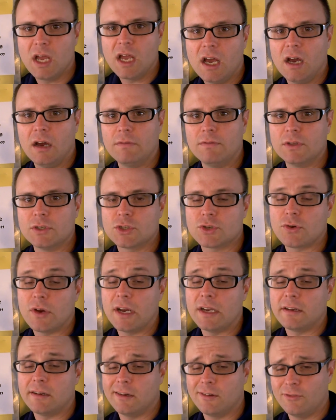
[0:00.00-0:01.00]
of the
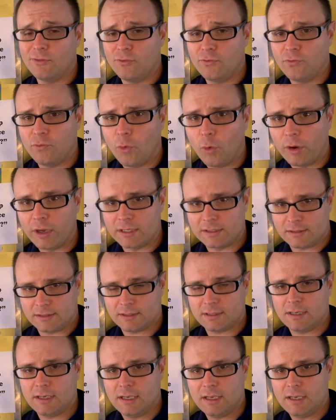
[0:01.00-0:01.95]
trait of voice.